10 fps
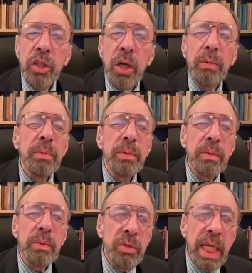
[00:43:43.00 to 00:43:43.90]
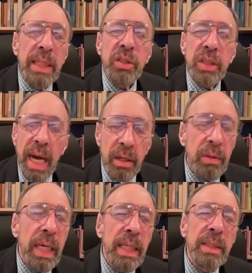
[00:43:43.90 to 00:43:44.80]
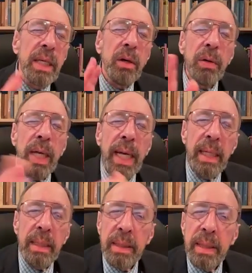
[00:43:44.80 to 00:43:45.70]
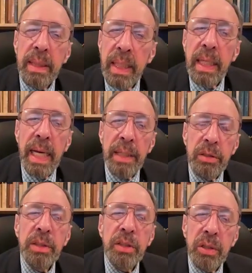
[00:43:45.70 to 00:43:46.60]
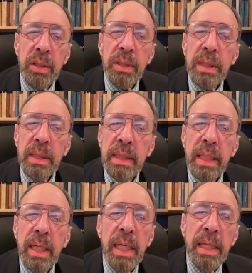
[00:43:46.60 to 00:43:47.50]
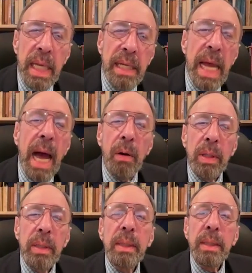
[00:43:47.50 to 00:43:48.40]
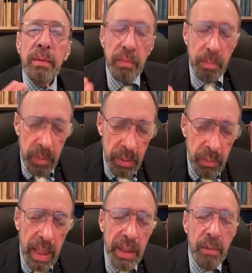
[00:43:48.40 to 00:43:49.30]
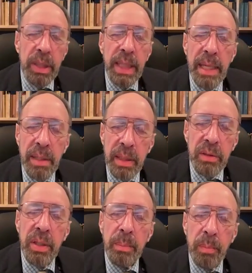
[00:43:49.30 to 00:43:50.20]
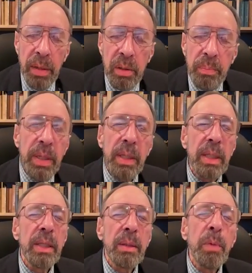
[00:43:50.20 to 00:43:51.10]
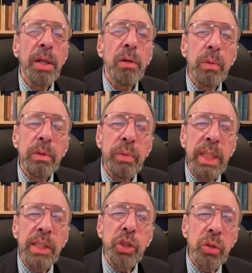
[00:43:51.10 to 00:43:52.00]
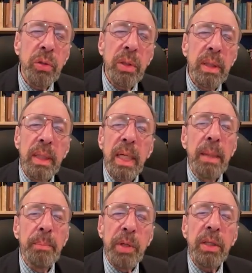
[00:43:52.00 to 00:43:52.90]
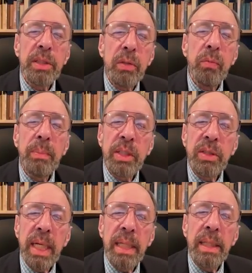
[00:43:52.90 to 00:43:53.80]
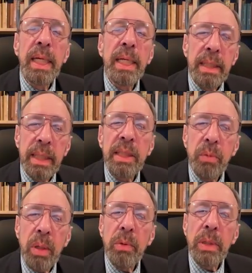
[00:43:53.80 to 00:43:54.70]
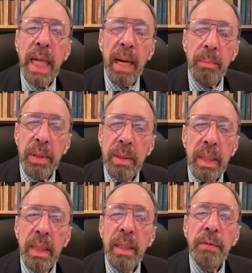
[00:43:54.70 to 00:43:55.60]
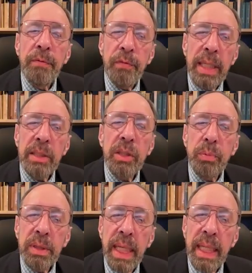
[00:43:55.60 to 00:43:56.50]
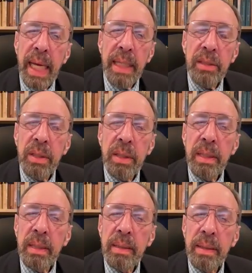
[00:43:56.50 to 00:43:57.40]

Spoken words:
So Jane Scott said, okay, Edgar is yours. Now, meanwhile, they were tending to the mother, but the mother was reassured because the women said, this is what will happen. Frances will take Edgar,